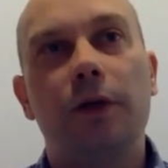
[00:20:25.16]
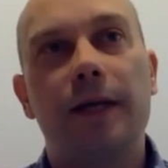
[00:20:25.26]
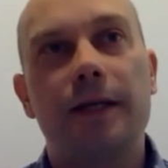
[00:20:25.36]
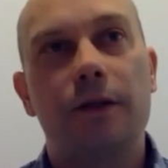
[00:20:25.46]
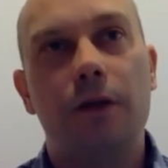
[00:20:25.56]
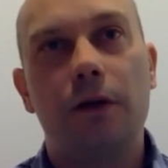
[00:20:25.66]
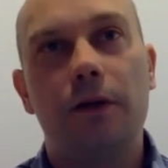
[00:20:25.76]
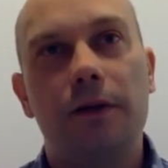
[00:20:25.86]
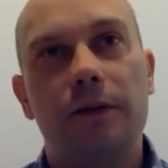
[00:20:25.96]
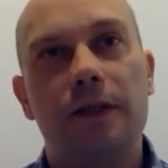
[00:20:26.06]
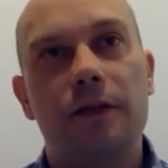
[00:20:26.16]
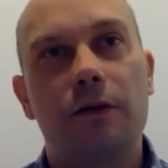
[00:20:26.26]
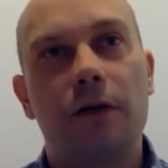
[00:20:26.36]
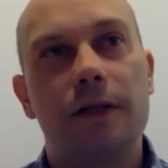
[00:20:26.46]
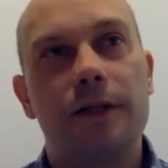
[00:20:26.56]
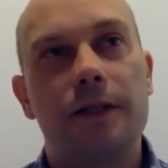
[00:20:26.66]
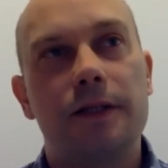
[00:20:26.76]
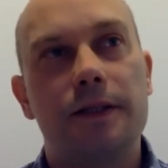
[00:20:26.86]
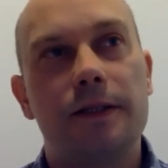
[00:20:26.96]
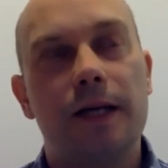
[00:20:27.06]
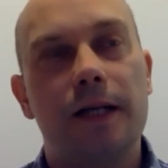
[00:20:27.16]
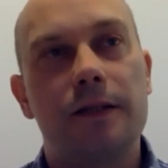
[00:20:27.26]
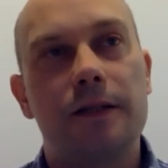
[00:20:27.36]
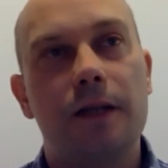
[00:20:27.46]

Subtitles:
has learned in this crisis is that